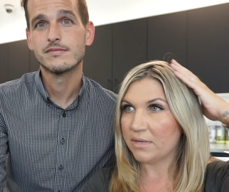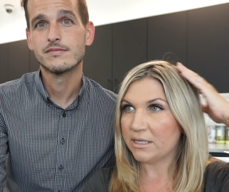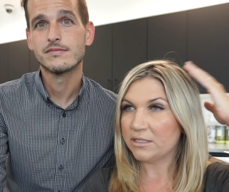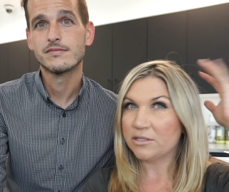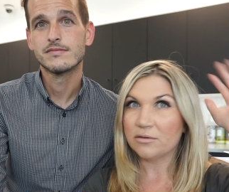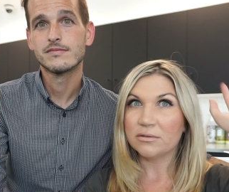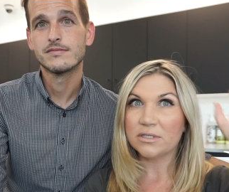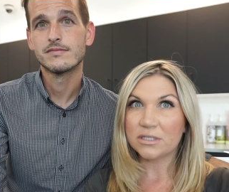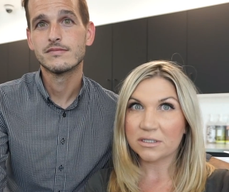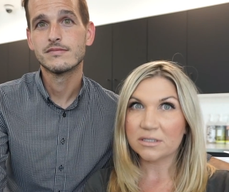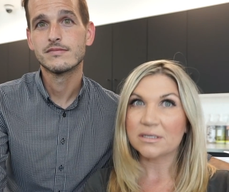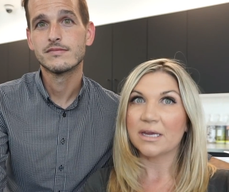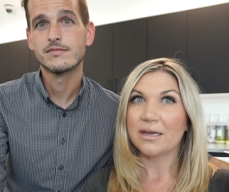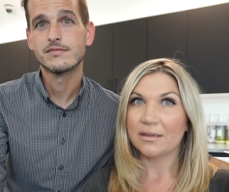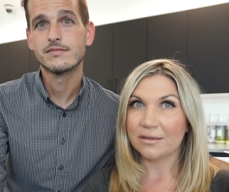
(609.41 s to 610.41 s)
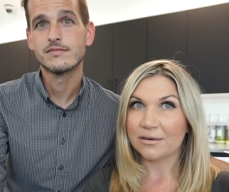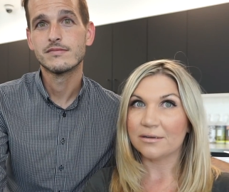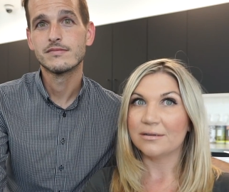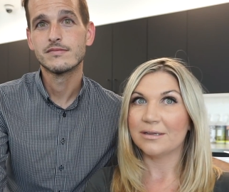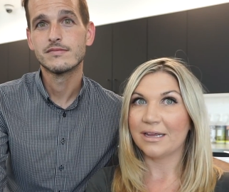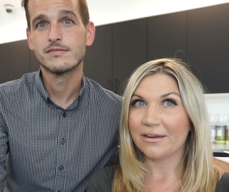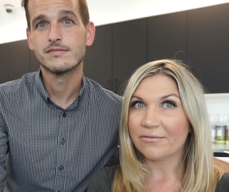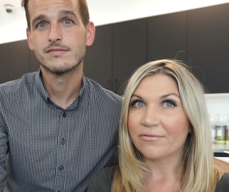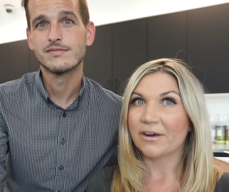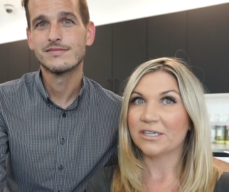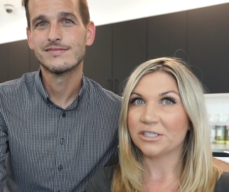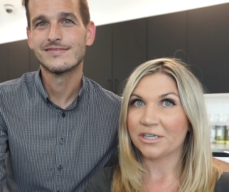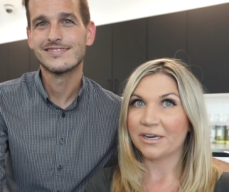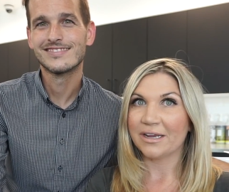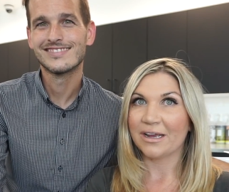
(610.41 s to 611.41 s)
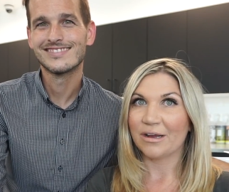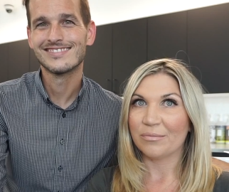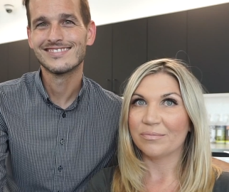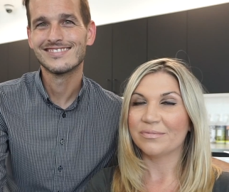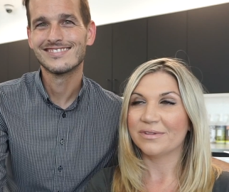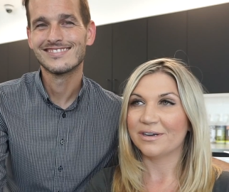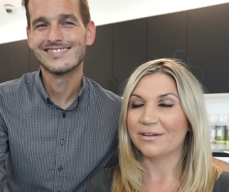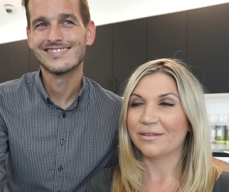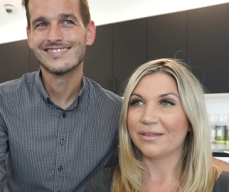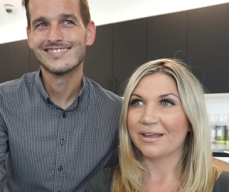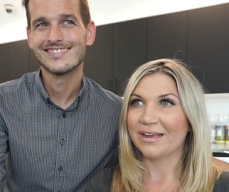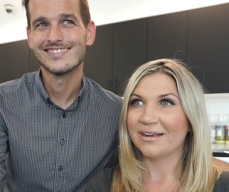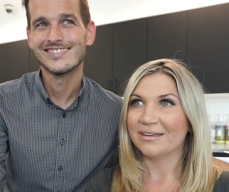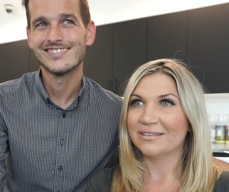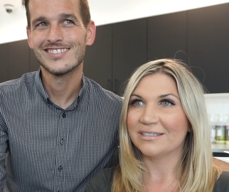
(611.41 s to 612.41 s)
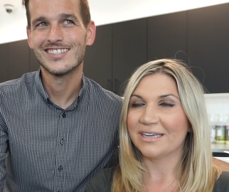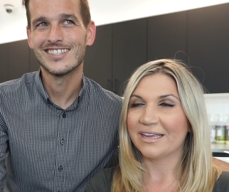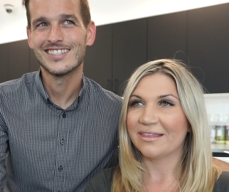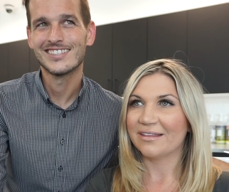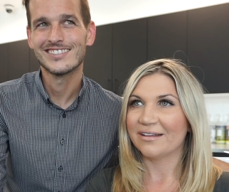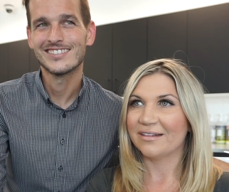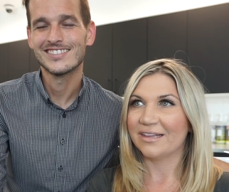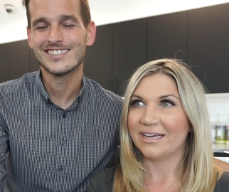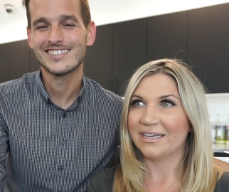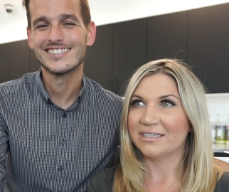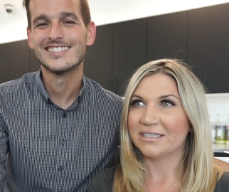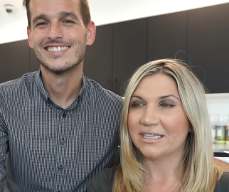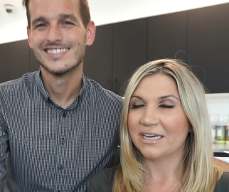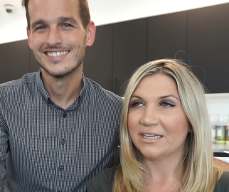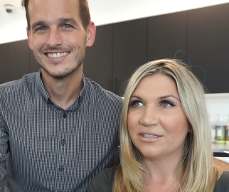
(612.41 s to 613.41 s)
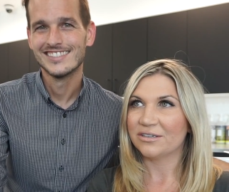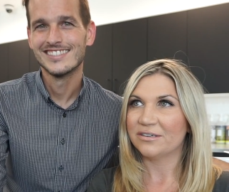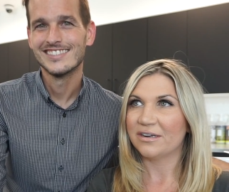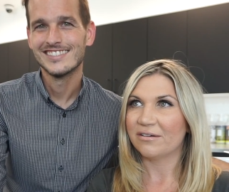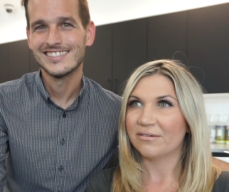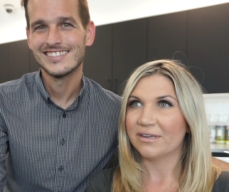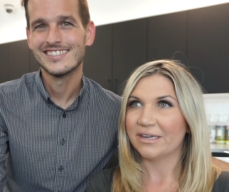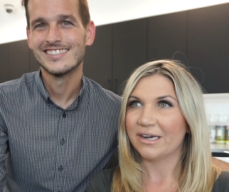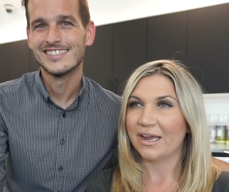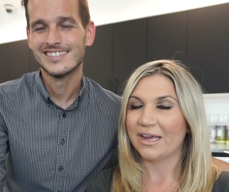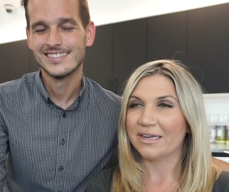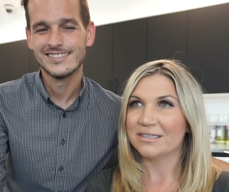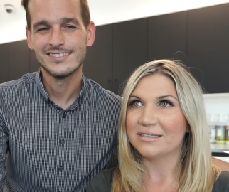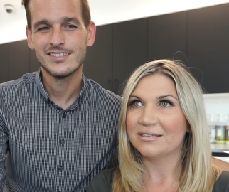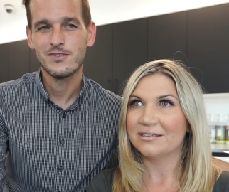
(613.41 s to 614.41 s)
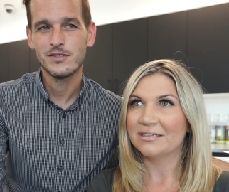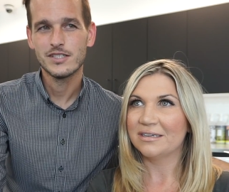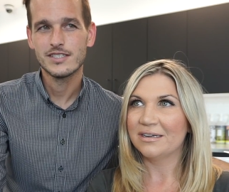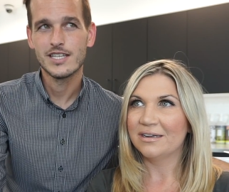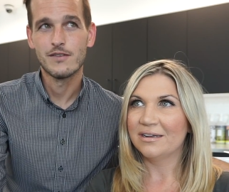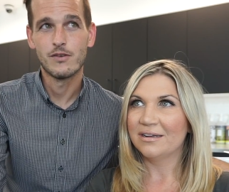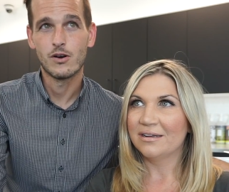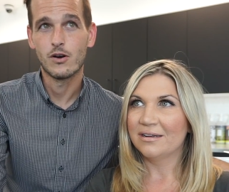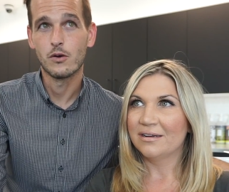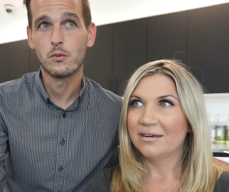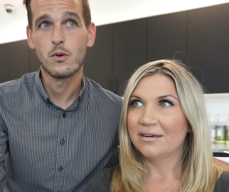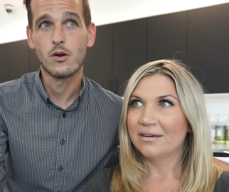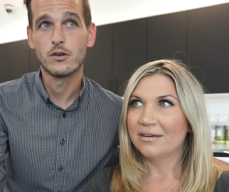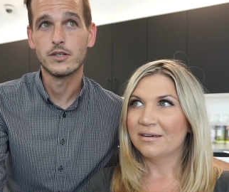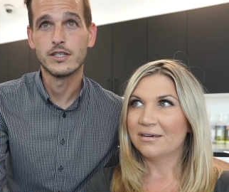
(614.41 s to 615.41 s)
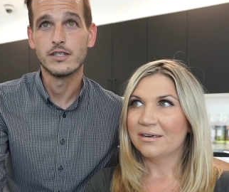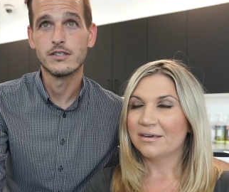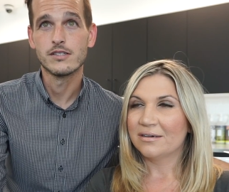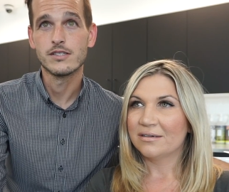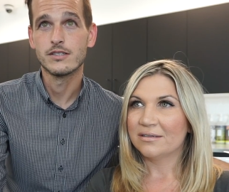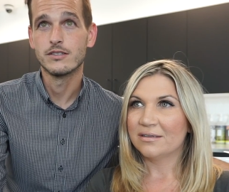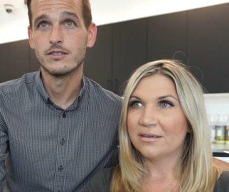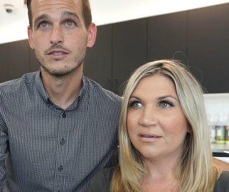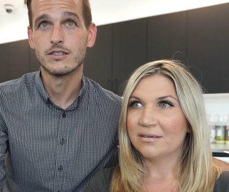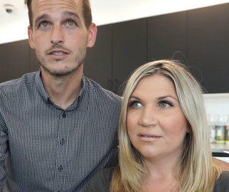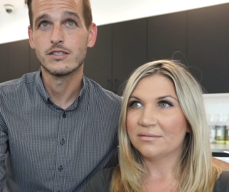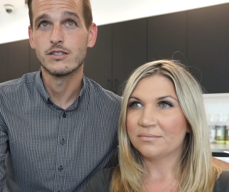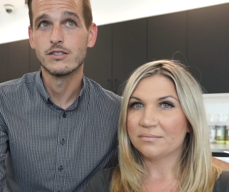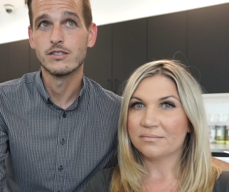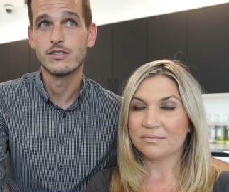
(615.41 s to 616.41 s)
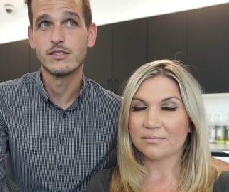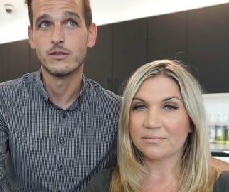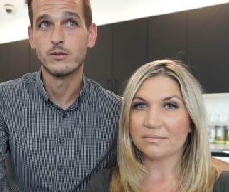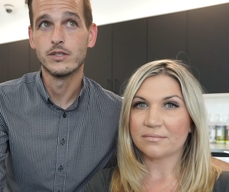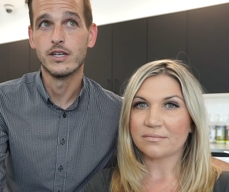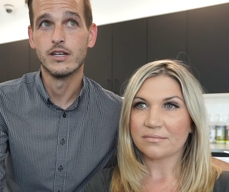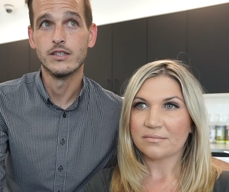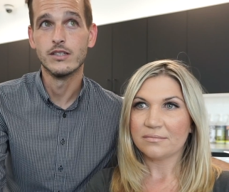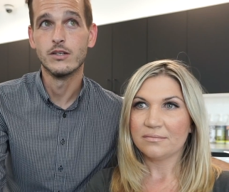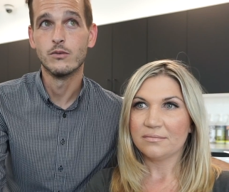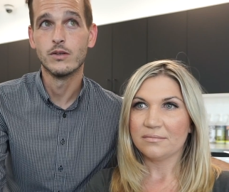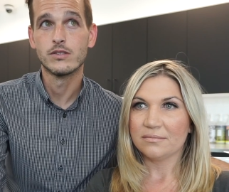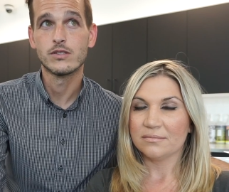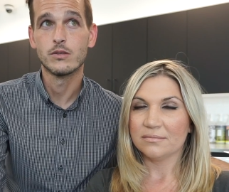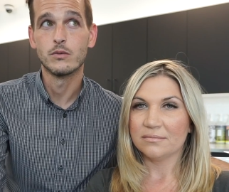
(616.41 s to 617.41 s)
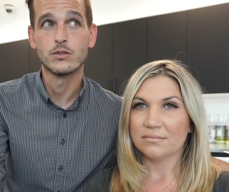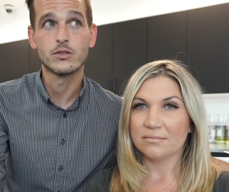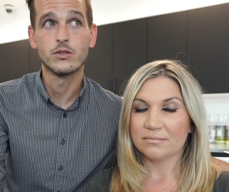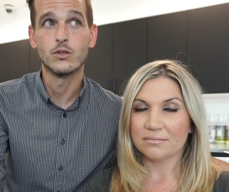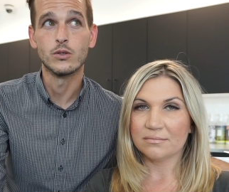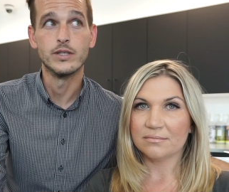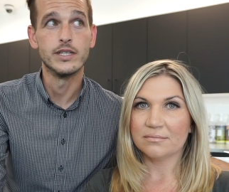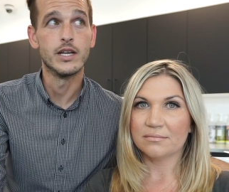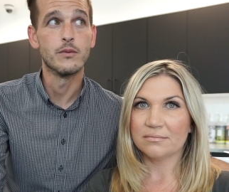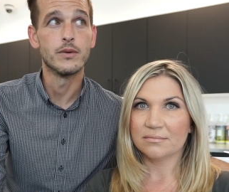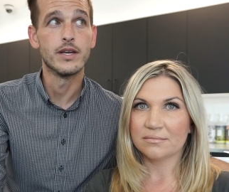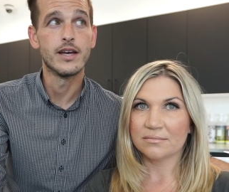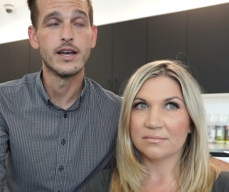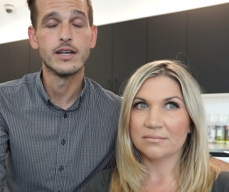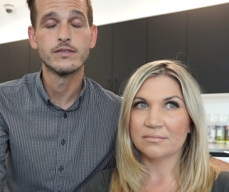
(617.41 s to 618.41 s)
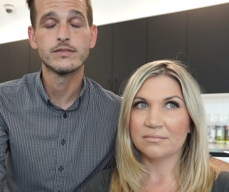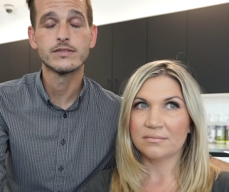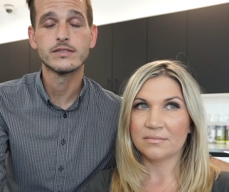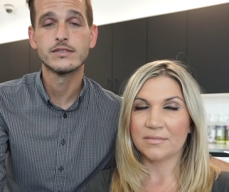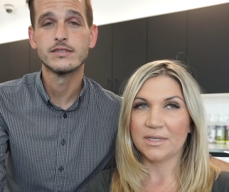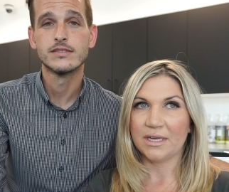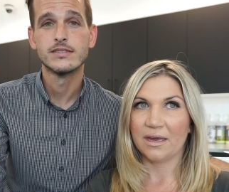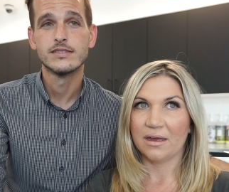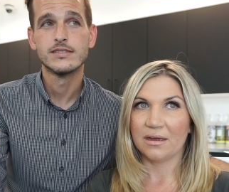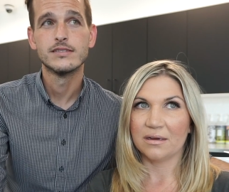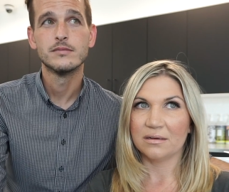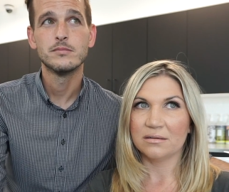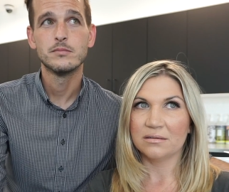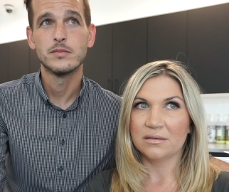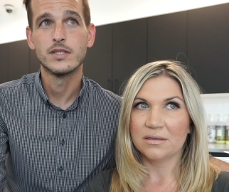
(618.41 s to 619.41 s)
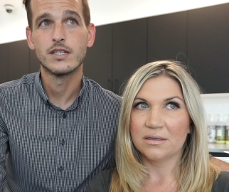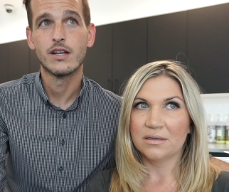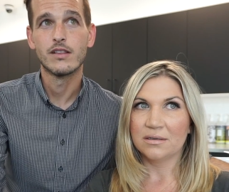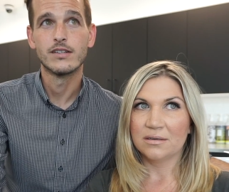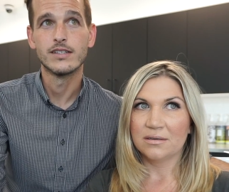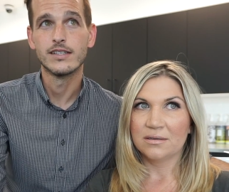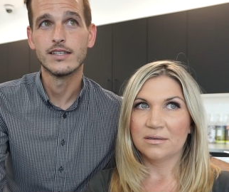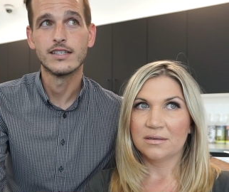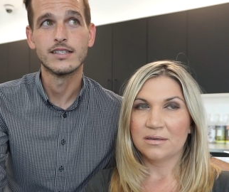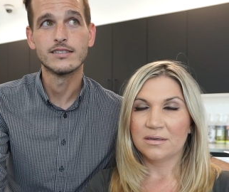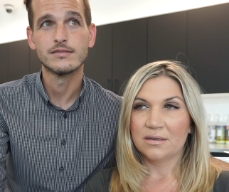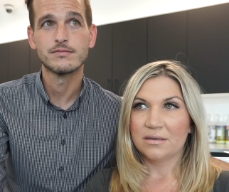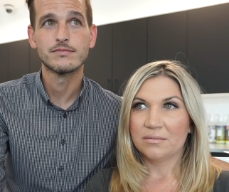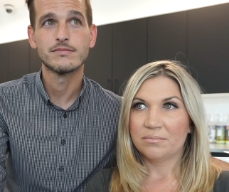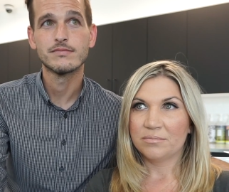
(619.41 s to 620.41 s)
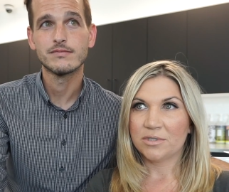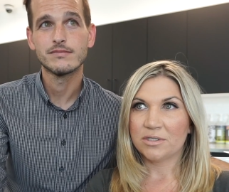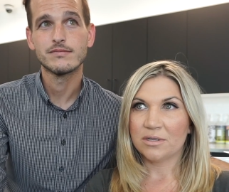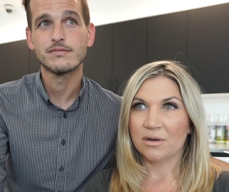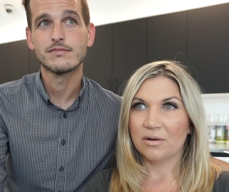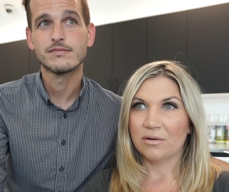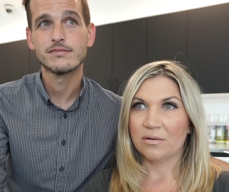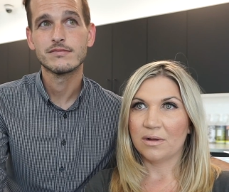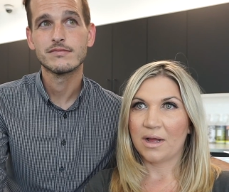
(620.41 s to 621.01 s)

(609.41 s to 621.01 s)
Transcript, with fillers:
Speaker 1: and so it was just like a little like freshening up little thing to get the glaze and it turned out really nice. We just have hard
Speaker 2: water here so it just turns so yellow with so much chlorine that we have.
Speaker 1: Yeah. So